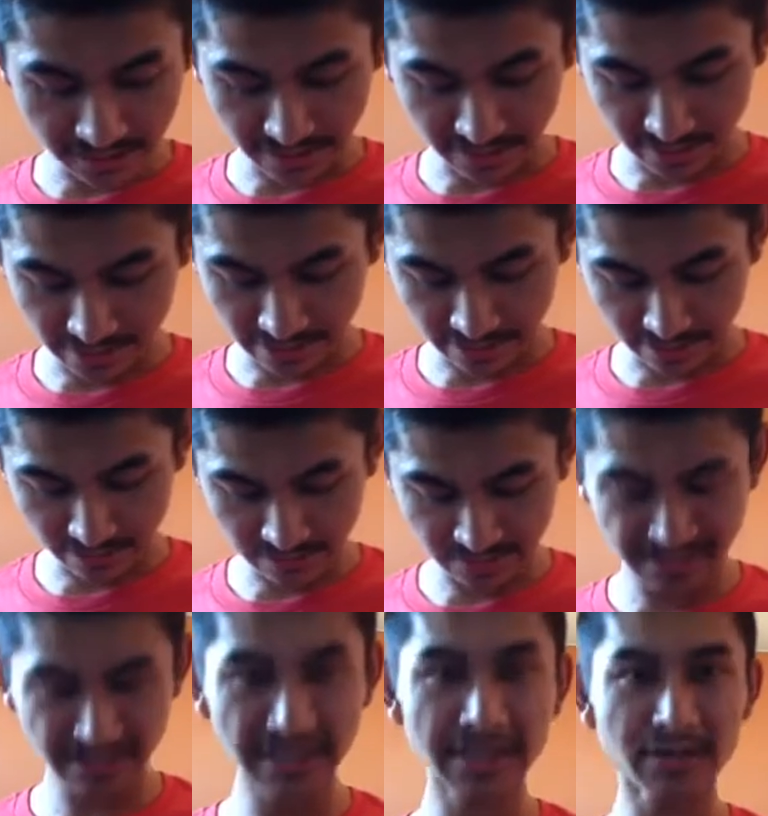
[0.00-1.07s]
don't even know.
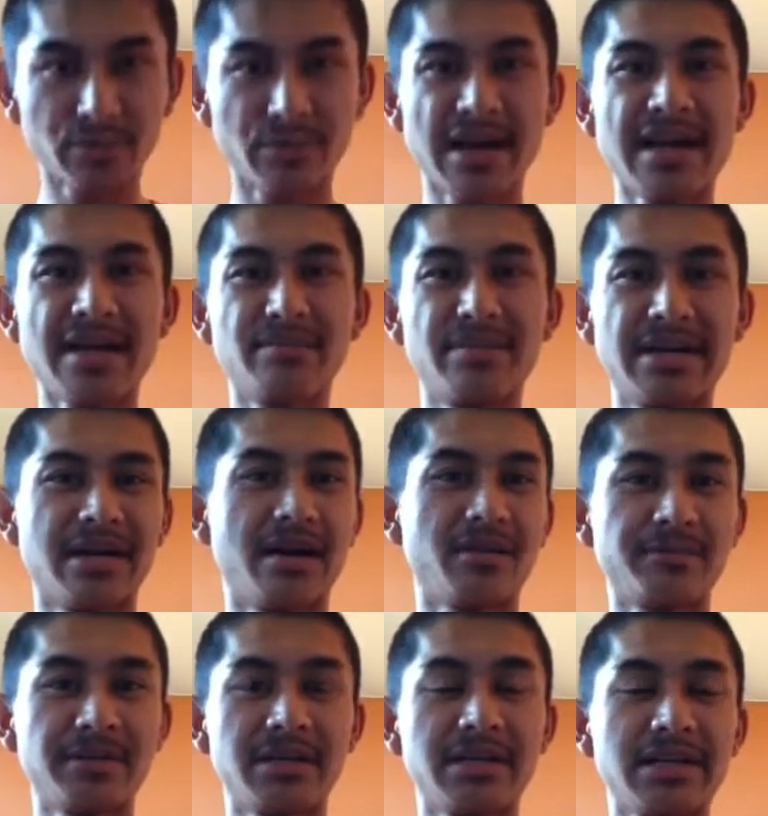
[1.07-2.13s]
It's like red, but not
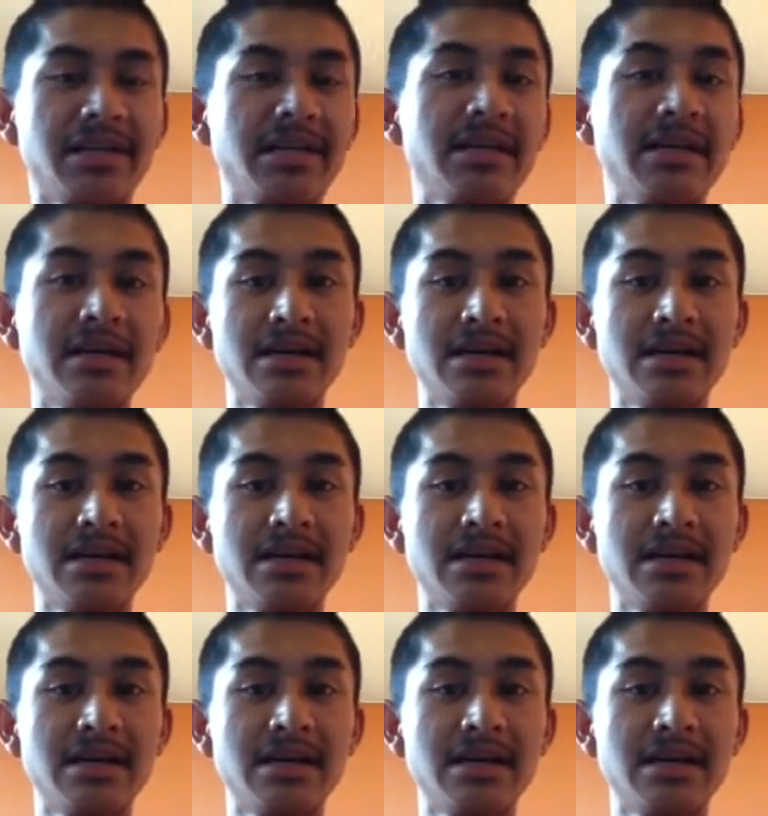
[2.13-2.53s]
really.